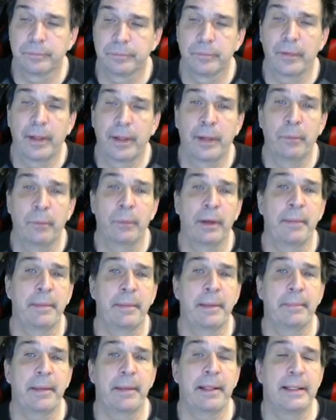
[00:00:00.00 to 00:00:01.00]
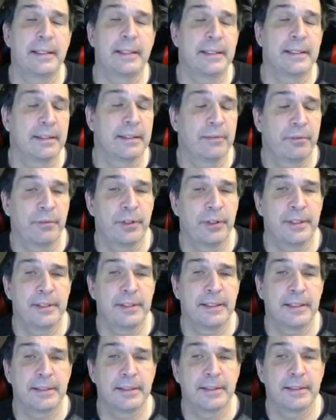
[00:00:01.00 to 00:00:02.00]
And what I mean by this, for
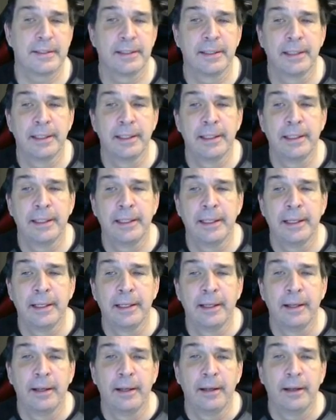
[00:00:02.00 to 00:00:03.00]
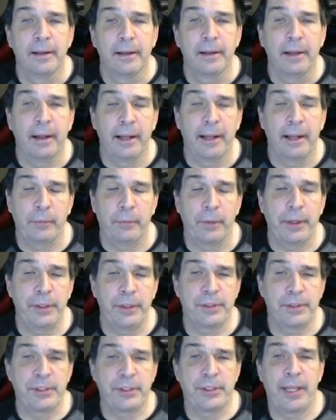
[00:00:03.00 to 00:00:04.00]
instance, like where I
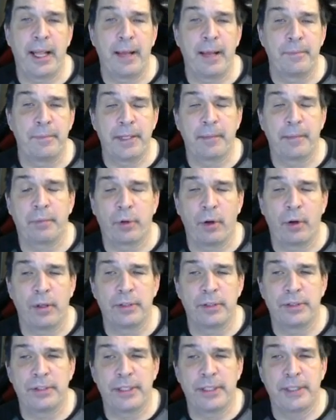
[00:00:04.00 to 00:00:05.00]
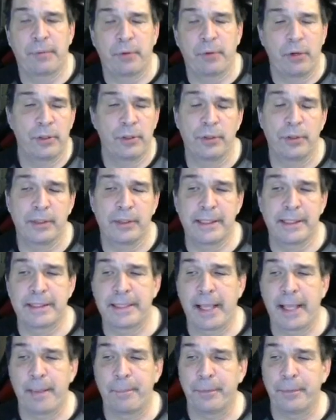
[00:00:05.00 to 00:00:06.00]
use the jab cross hook
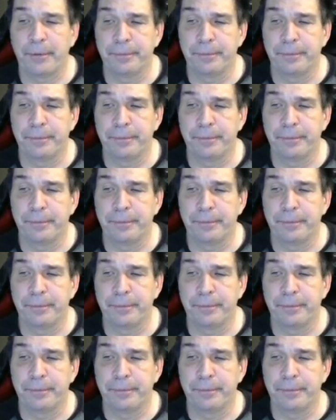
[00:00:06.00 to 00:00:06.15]
example.